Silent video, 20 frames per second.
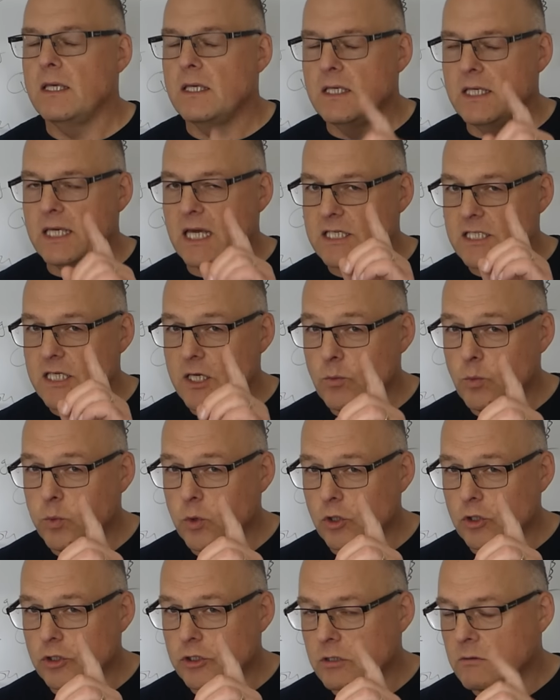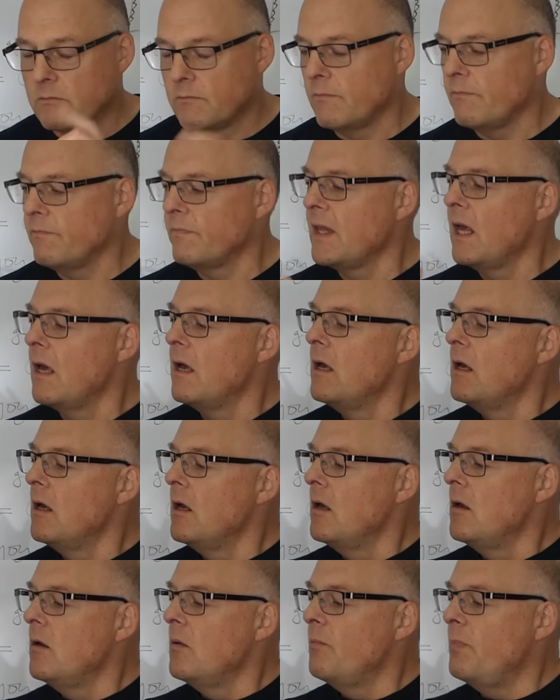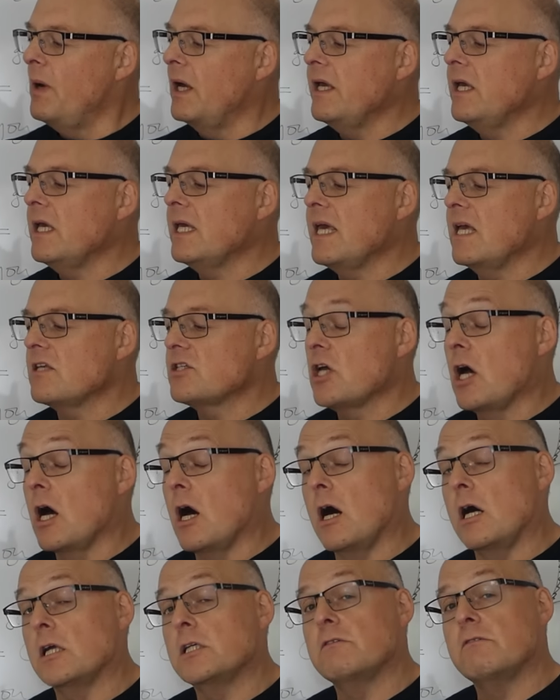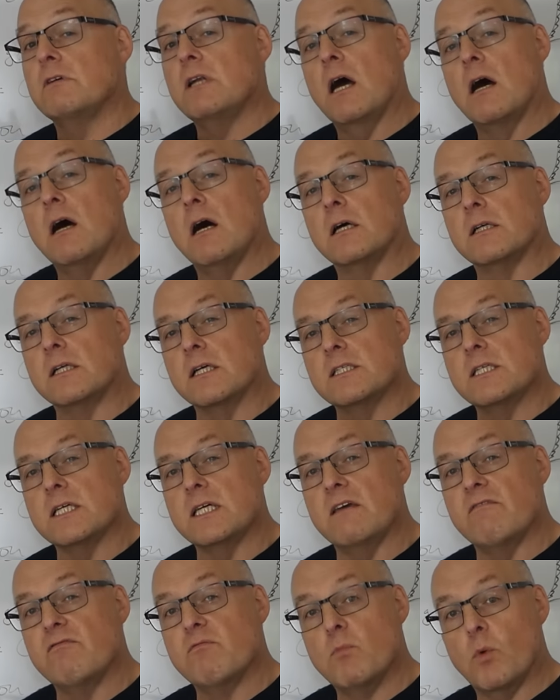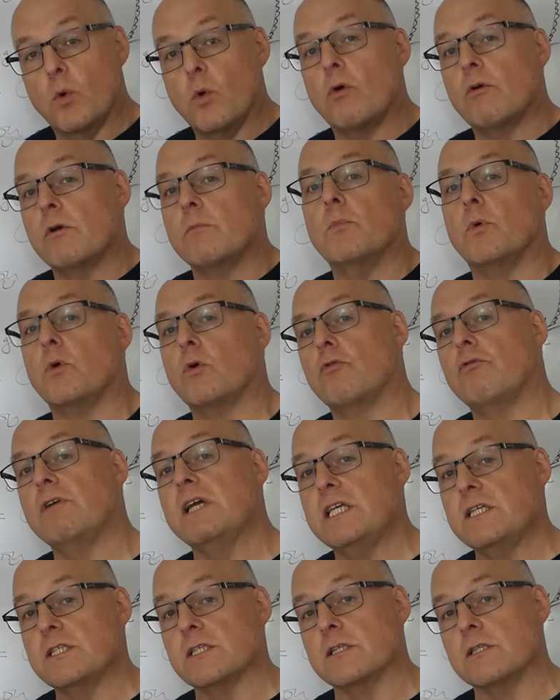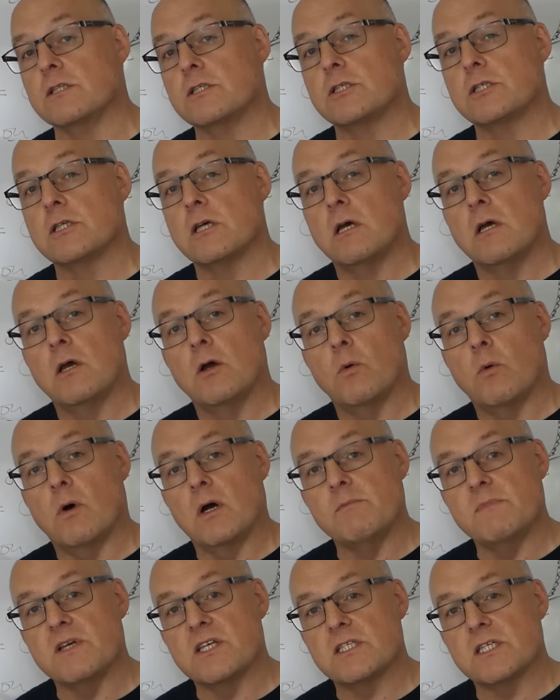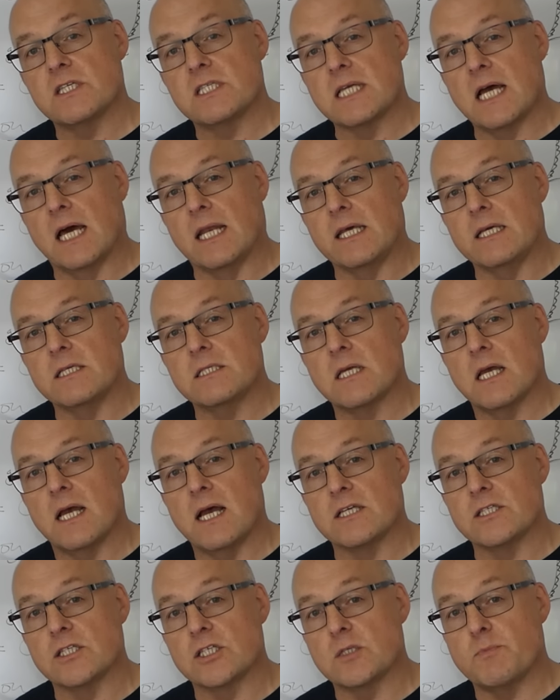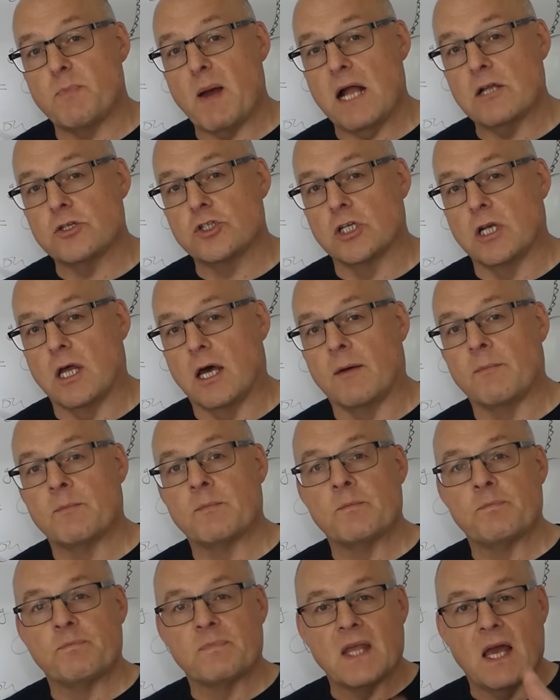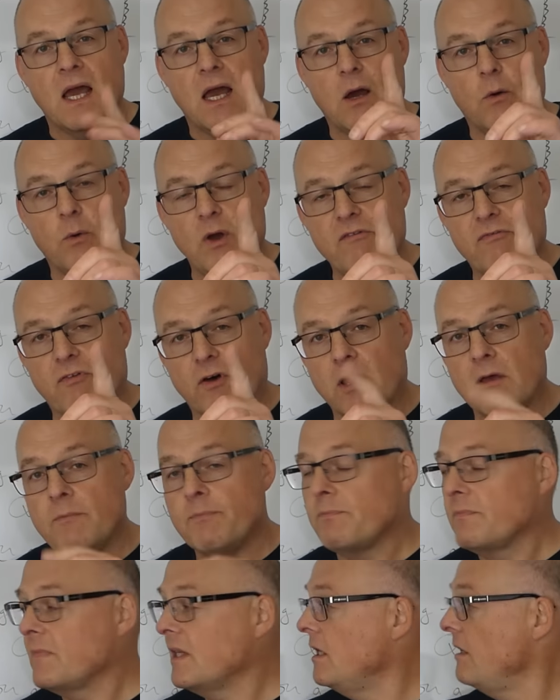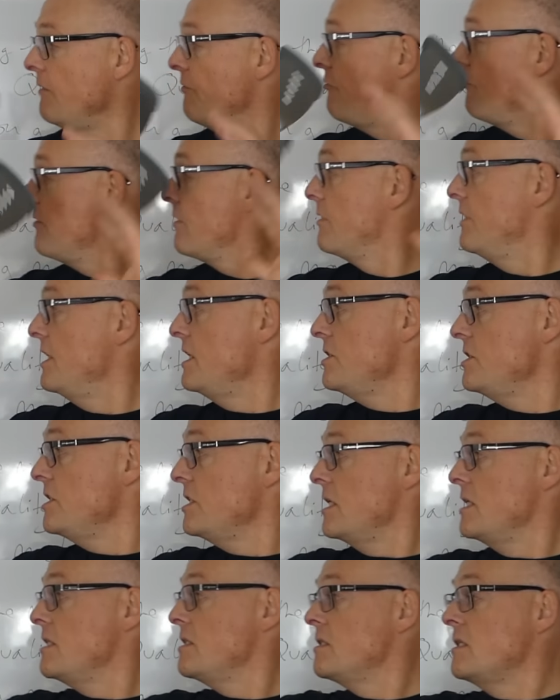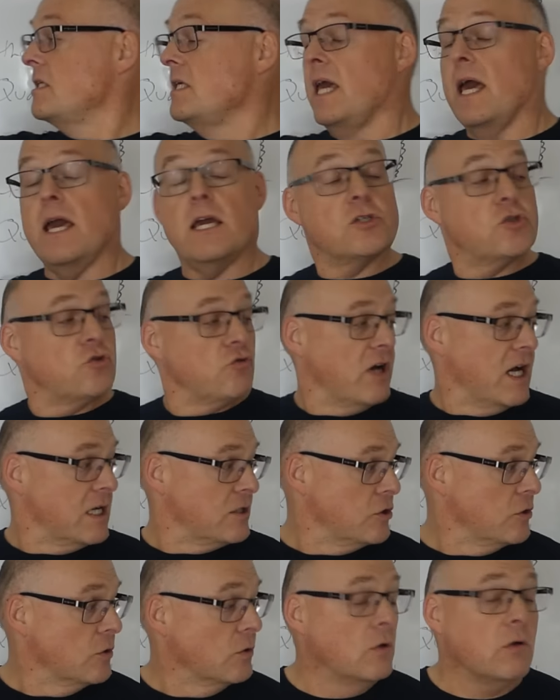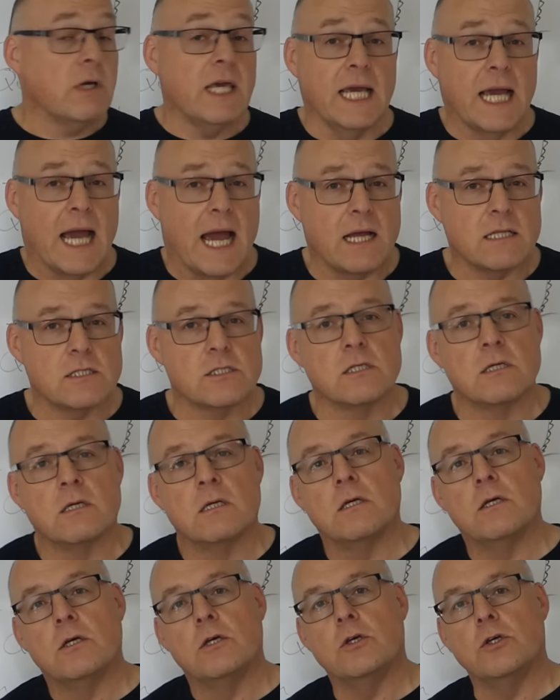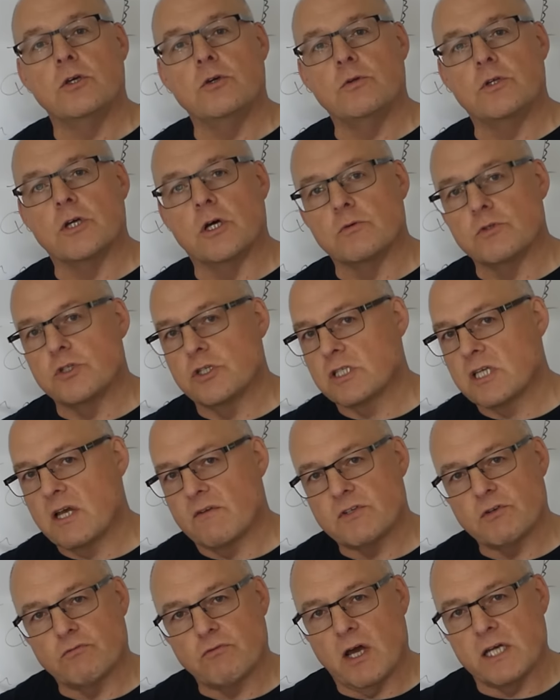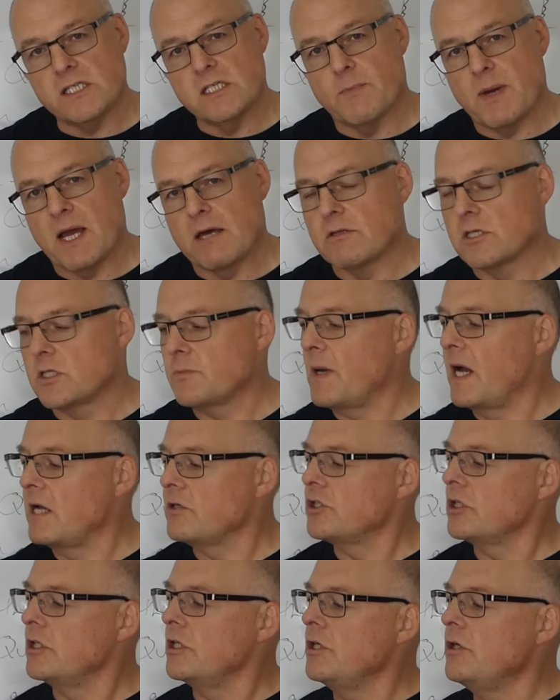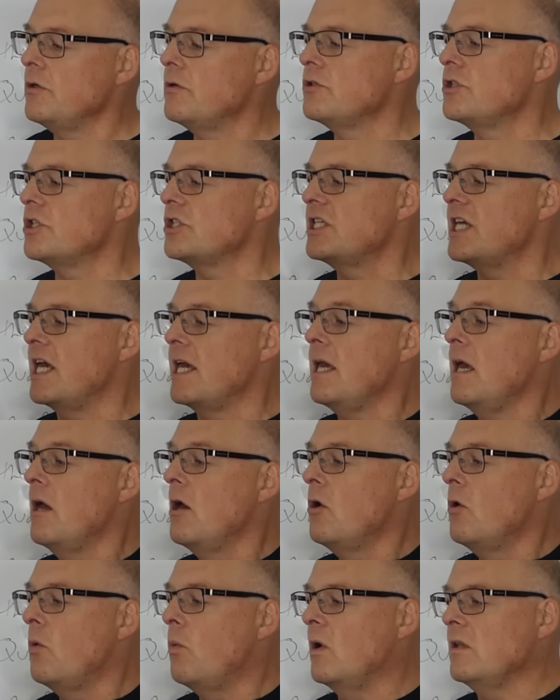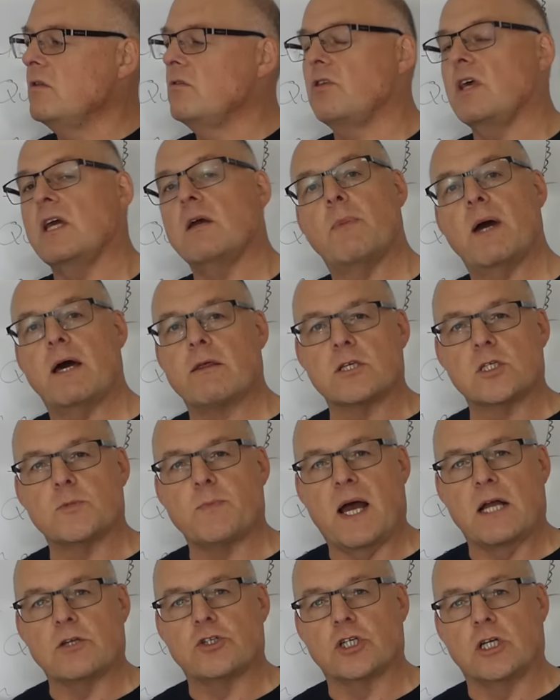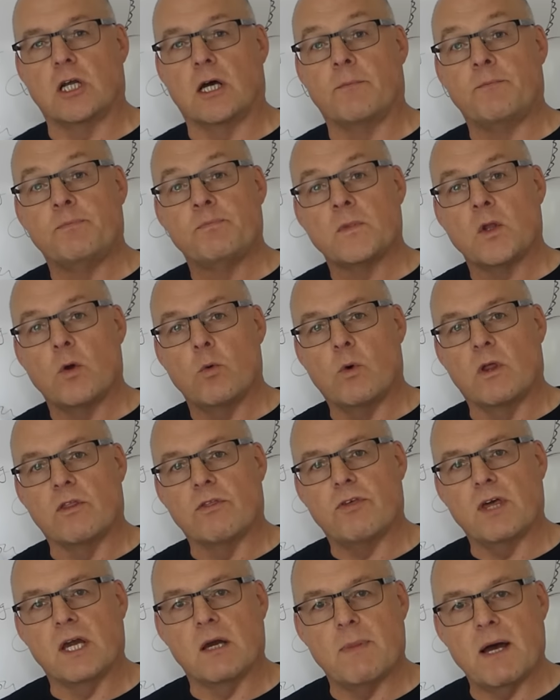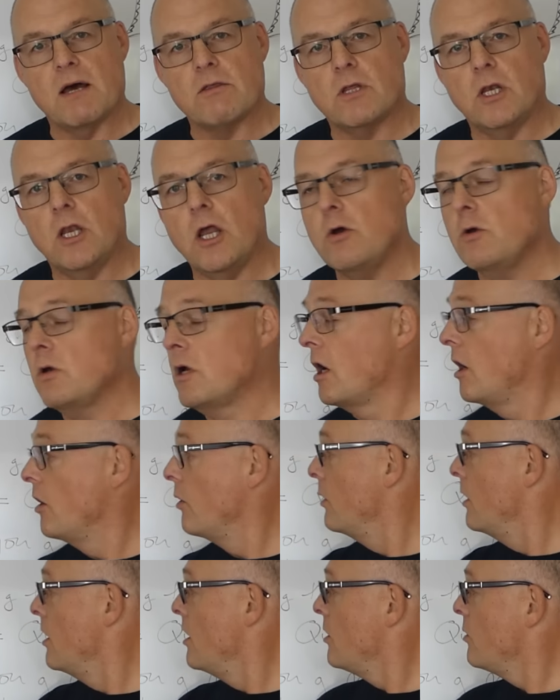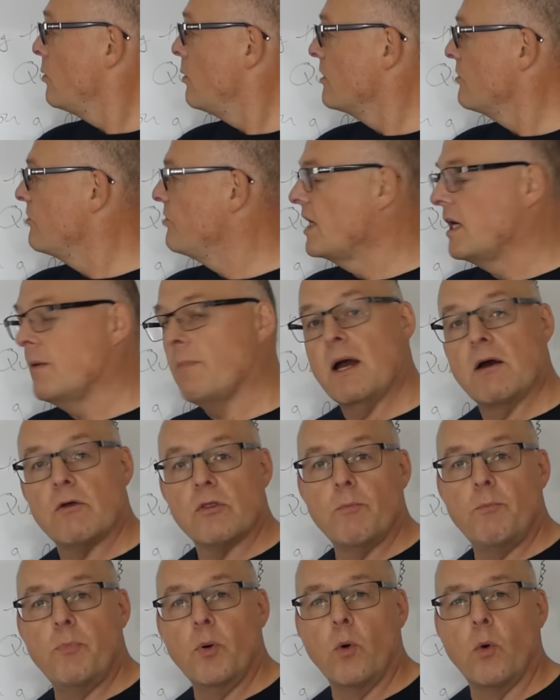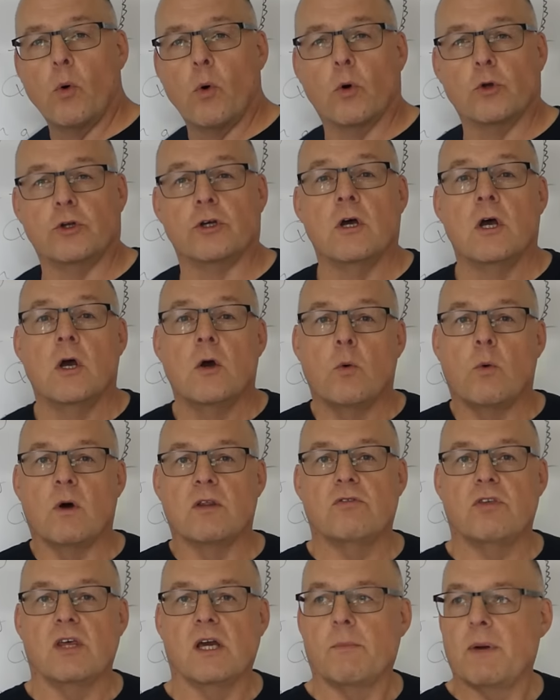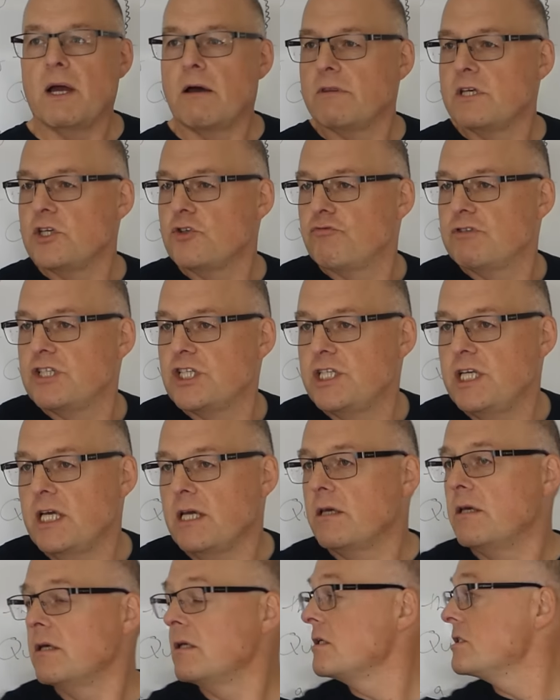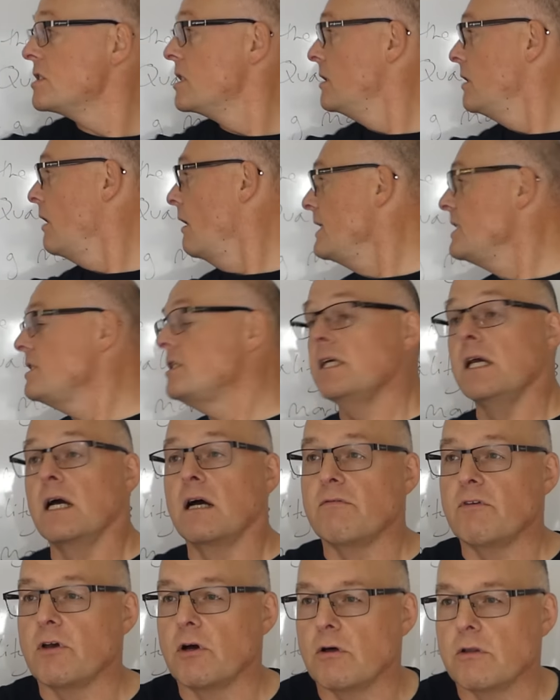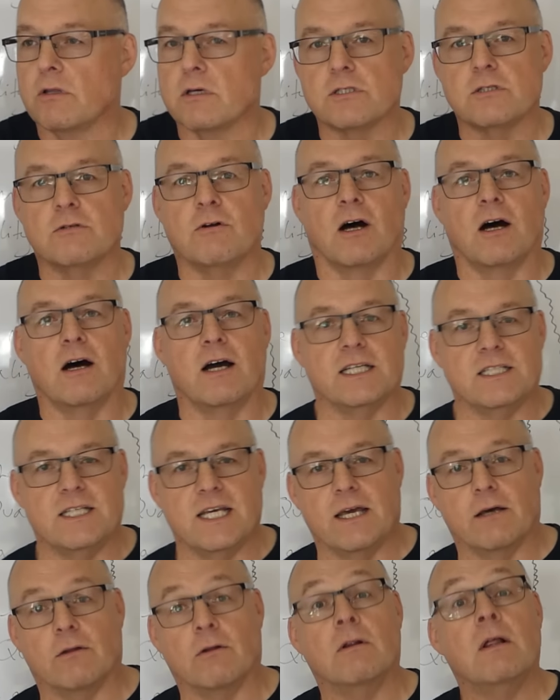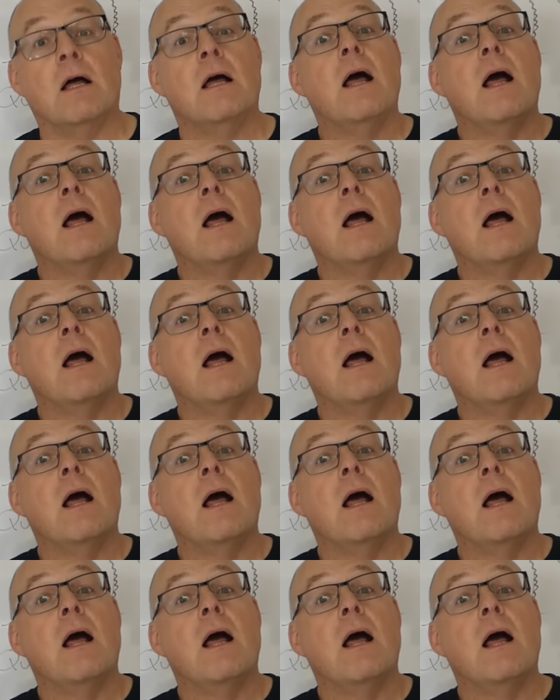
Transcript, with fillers: Yes, it would. But it gets harder and harder to give more and more reasons why Mr. Salles has a spatula. However, if this is the extract you're looking at, you don't just have to write about the spatula. You can just say one thing about the spatula, one thing about the logo, one thing about the board, one thing about this ridiculous lighting I've got that's not ideal.